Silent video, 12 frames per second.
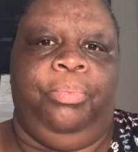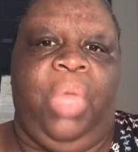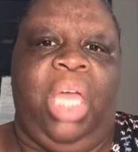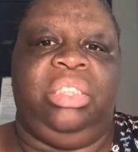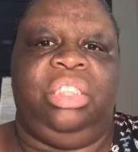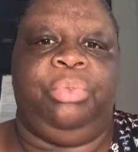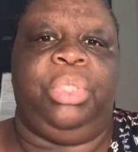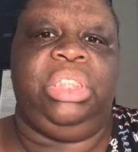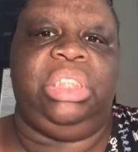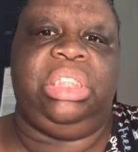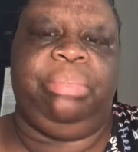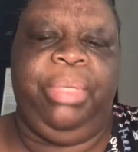I just wanted
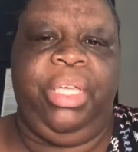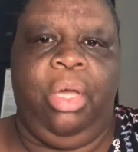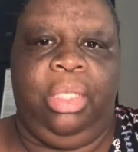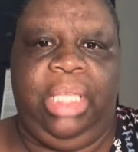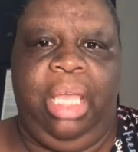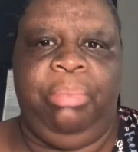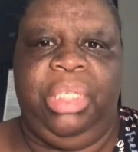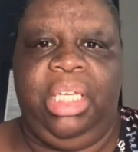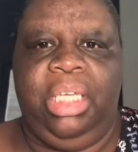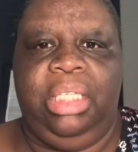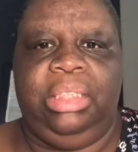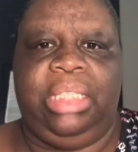to speak on that,
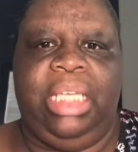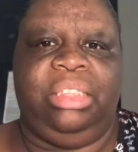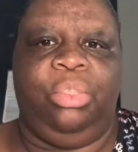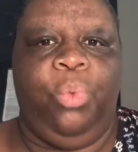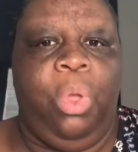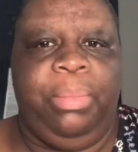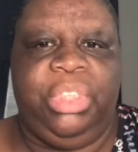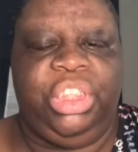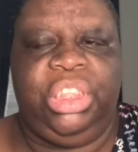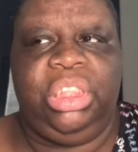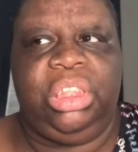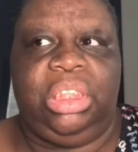because as a woman,
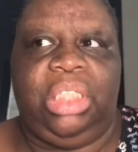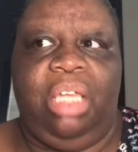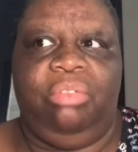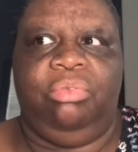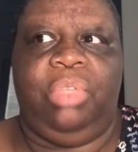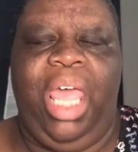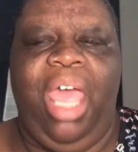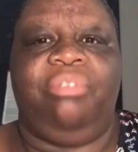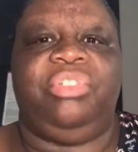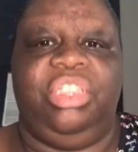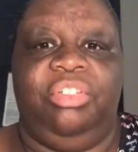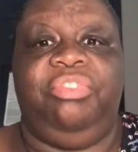she should not have
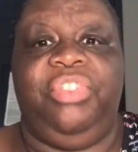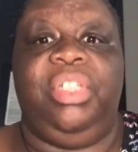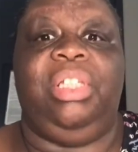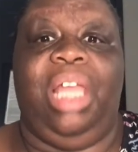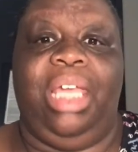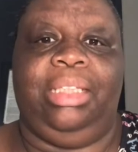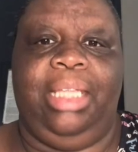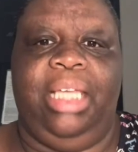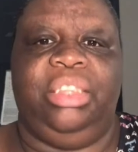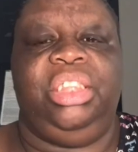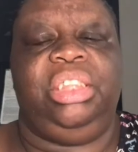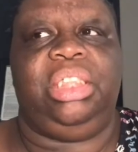to feel like that.
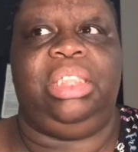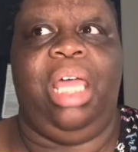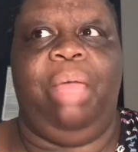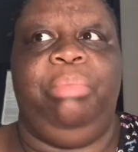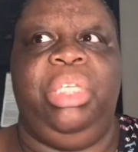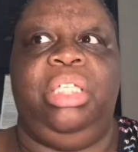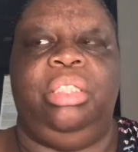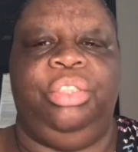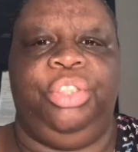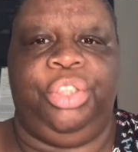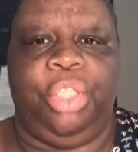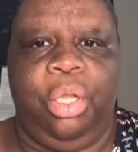She should not be
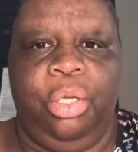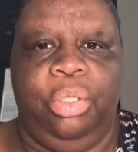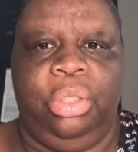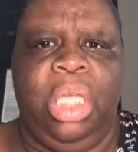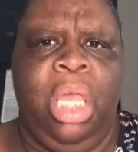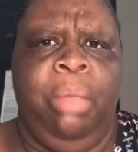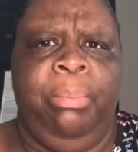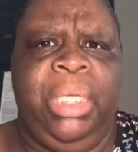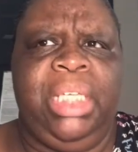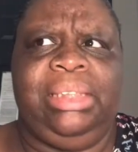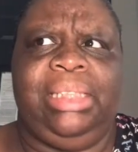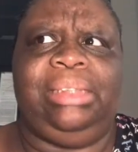concerned,
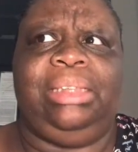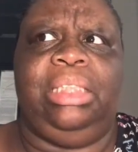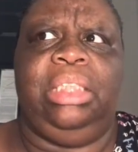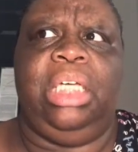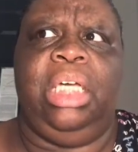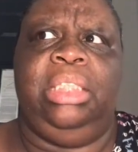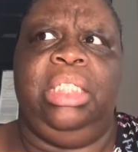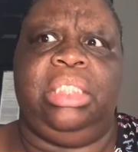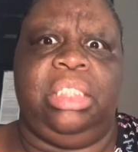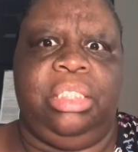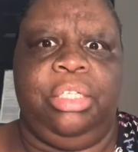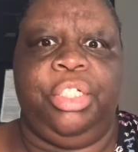because that's an
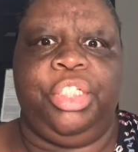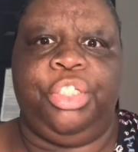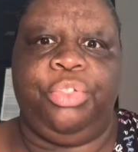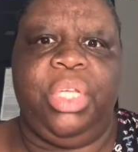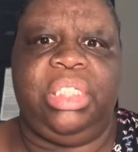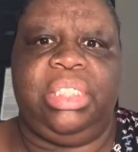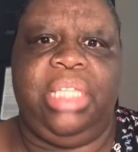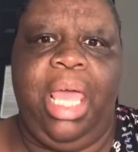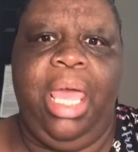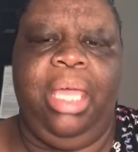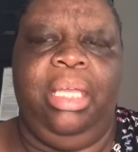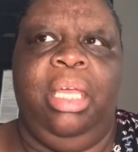unnecessary stress
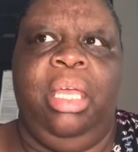that